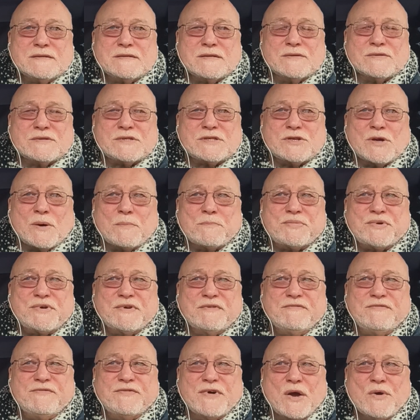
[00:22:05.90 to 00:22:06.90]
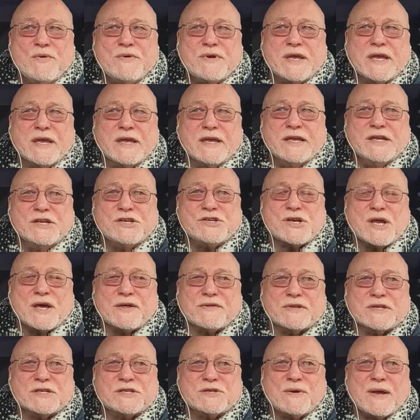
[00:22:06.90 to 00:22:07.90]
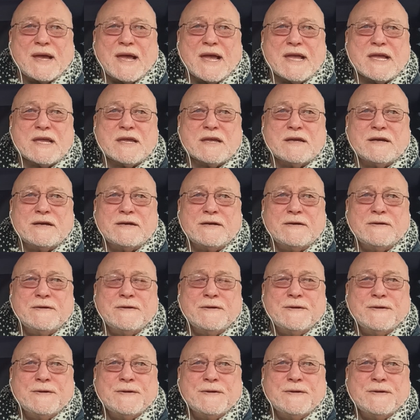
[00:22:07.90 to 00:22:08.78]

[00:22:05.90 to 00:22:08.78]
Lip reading: So stop provoking each other to anger.